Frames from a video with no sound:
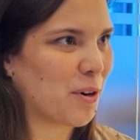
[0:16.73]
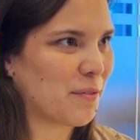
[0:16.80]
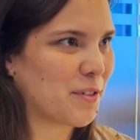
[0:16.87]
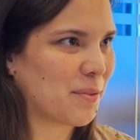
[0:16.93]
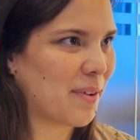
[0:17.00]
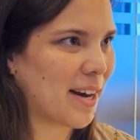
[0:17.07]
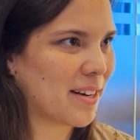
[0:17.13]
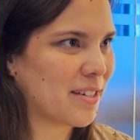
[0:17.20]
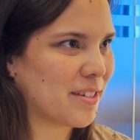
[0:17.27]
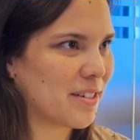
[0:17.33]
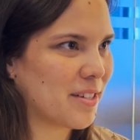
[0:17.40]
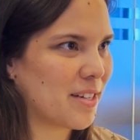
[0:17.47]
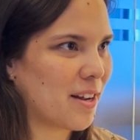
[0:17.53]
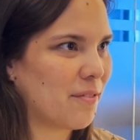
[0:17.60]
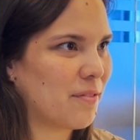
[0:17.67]
of
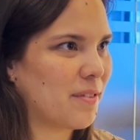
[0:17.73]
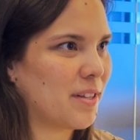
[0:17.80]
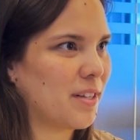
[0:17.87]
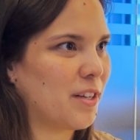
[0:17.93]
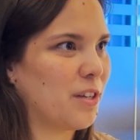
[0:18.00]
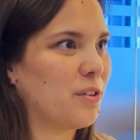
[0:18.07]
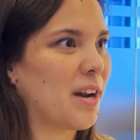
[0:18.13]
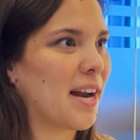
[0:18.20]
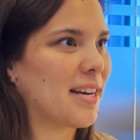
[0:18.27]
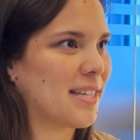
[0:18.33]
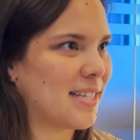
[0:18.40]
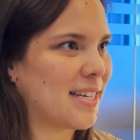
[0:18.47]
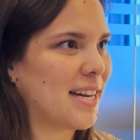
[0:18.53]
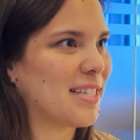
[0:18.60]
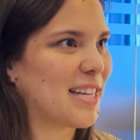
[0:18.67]
directors of the United
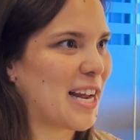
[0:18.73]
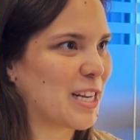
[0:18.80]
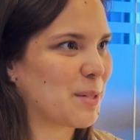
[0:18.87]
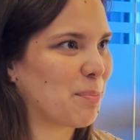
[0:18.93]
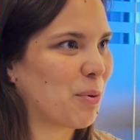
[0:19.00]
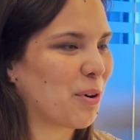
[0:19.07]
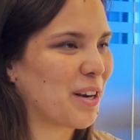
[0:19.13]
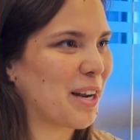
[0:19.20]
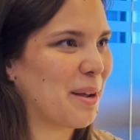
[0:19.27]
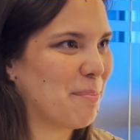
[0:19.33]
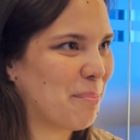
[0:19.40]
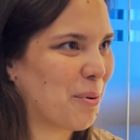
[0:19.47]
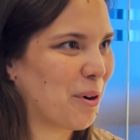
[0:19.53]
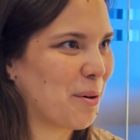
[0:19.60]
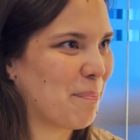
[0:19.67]
States
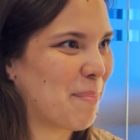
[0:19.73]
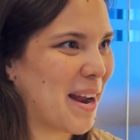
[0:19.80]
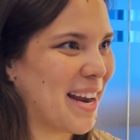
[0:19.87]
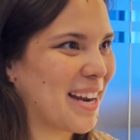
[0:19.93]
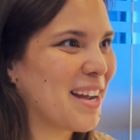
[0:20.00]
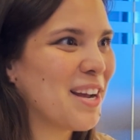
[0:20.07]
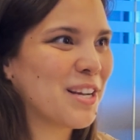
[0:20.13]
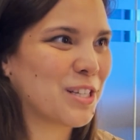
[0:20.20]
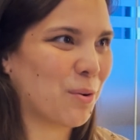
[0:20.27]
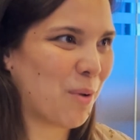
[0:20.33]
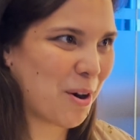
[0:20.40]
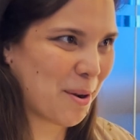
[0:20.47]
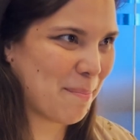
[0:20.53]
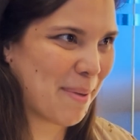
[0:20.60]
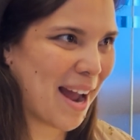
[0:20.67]
Export-Import Bank. So
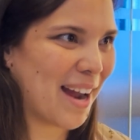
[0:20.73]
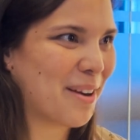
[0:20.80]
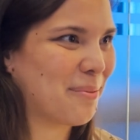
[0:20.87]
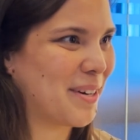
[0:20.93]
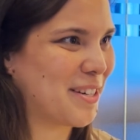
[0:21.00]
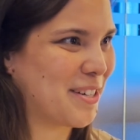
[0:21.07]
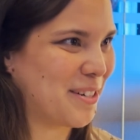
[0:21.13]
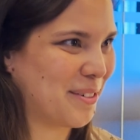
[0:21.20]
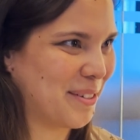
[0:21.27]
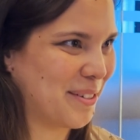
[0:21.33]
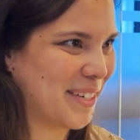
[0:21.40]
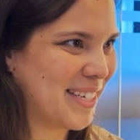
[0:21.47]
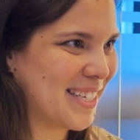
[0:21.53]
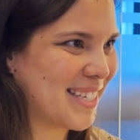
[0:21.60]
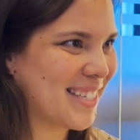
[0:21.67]
welcome back, Rita Jo
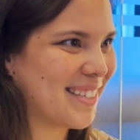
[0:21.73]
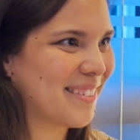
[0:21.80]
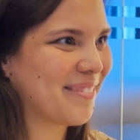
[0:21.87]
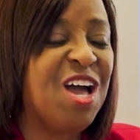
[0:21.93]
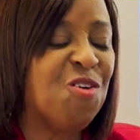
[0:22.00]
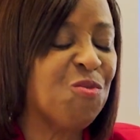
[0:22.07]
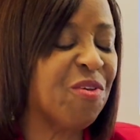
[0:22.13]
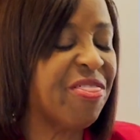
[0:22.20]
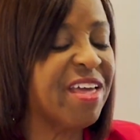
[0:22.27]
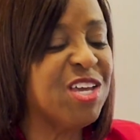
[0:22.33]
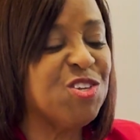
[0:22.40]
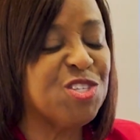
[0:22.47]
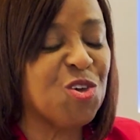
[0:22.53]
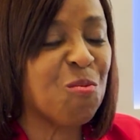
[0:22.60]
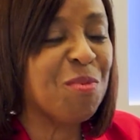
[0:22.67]
Lewis. Well, thank
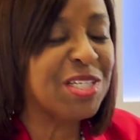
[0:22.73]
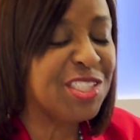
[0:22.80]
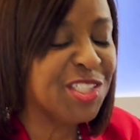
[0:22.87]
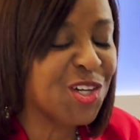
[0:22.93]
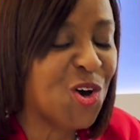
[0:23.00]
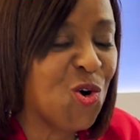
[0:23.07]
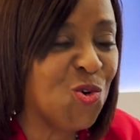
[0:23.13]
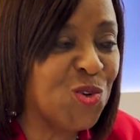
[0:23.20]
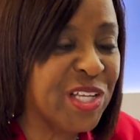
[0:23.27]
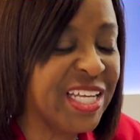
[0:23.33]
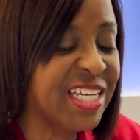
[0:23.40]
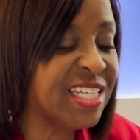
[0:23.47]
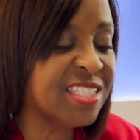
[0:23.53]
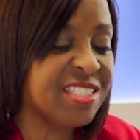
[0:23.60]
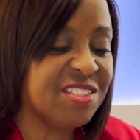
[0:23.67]
you so much, Nicole. It
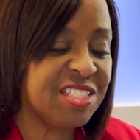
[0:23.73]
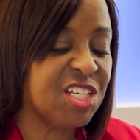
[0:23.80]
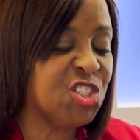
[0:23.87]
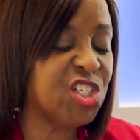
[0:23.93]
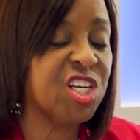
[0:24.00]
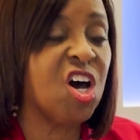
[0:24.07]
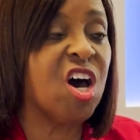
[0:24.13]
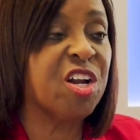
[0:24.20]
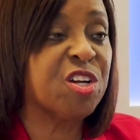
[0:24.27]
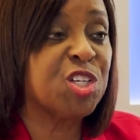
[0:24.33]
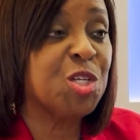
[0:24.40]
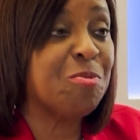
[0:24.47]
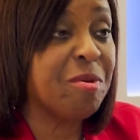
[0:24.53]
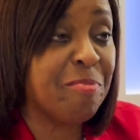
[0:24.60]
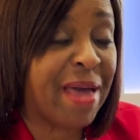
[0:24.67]
is such an honor
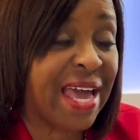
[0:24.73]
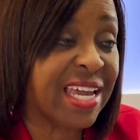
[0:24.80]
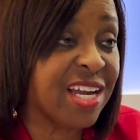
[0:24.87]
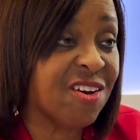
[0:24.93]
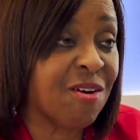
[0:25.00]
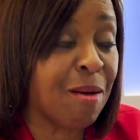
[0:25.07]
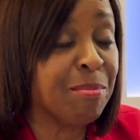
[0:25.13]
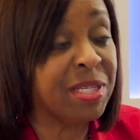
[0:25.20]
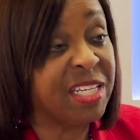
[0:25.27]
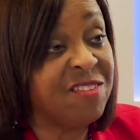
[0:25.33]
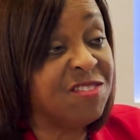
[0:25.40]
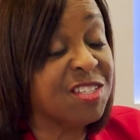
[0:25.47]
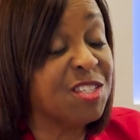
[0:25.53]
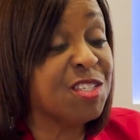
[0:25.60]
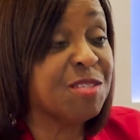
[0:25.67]
to be back here. I believe
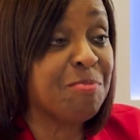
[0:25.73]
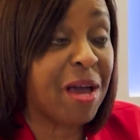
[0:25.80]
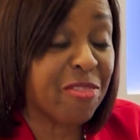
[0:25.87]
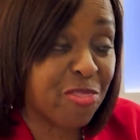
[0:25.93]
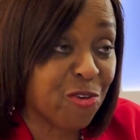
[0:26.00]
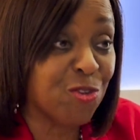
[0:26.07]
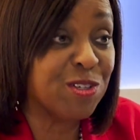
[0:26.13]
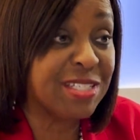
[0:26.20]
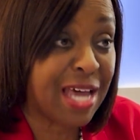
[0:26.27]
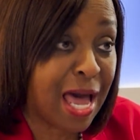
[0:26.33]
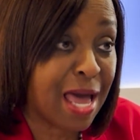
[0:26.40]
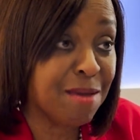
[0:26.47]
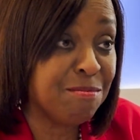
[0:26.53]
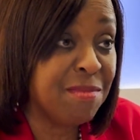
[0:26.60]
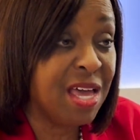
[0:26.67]
this is my third
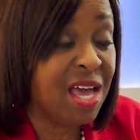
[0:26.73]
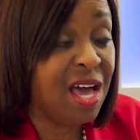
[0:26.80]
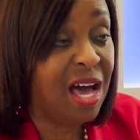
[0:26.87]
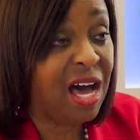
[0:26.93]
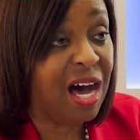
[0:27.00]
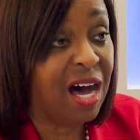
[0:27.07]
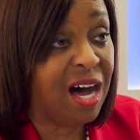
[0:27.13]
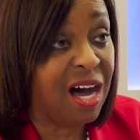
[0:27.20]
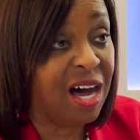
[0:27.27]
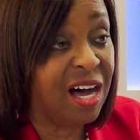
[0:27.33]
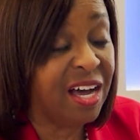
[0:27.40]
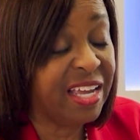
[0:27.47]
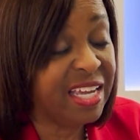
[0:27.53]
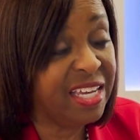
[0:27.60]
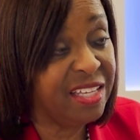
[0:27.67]
time
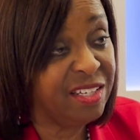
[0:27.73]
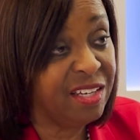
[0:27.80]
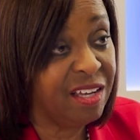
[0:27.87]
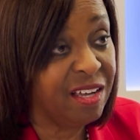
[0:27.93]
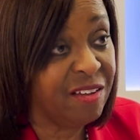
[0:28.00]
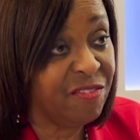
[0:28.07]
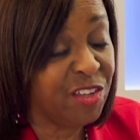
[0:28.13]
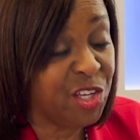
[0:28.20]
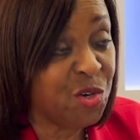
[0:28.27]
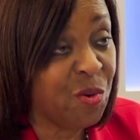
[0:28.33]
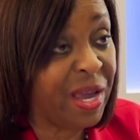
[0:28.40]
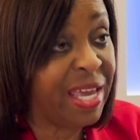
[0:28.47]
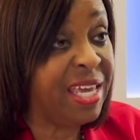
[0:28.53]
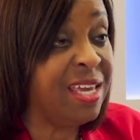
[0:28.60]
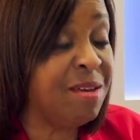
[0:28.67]
in the
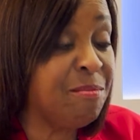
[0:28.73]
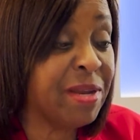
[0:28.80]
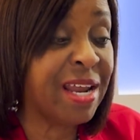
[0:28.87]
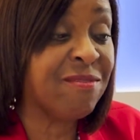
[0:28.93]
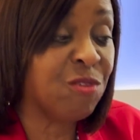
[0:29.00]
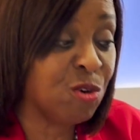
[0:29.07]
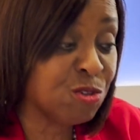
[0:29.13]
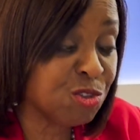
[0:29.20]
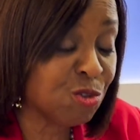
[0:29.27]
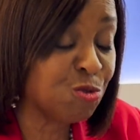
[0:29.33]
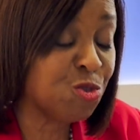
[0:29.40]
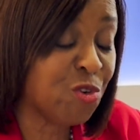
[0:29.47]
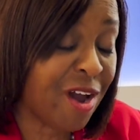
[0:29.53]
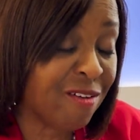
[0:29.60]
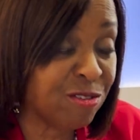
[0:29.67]
UAE, but I've also
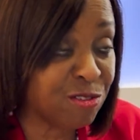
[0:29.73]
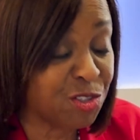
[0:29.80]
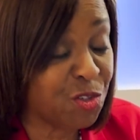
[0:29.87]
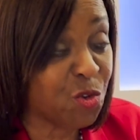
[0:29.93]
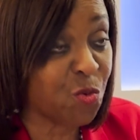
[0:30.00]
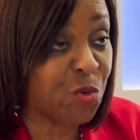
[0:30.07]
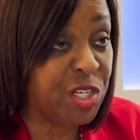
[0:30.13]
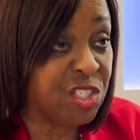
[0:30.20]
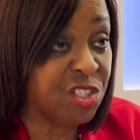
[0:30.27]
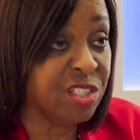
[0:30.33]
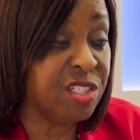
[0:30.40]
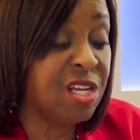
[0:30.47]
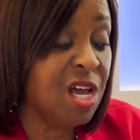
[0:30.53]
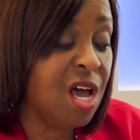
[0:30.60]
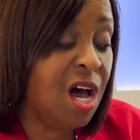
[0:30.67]
traveled to the
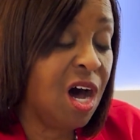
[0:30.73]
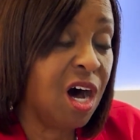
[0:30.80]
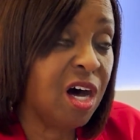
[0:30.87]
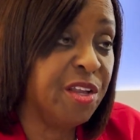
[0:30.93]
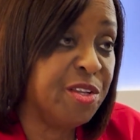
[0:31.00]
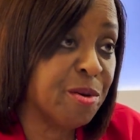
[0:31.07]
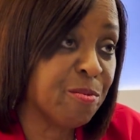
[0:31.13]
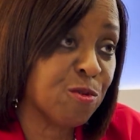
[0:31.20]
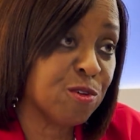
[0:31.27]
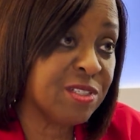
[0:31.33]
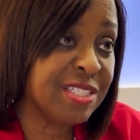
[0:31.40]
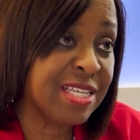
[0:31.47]
region numerous